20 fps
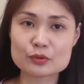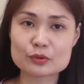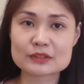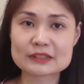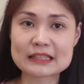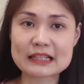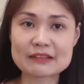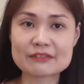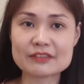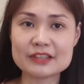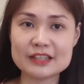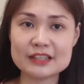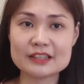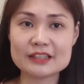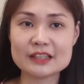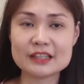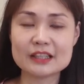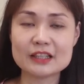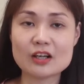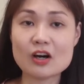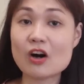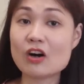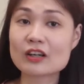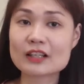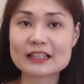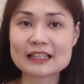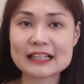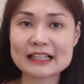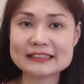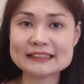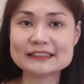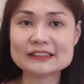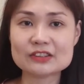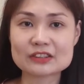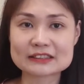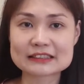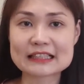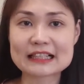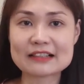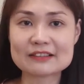to stuff in, organize
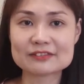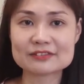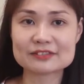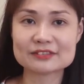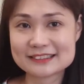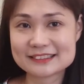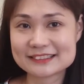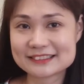your stuff.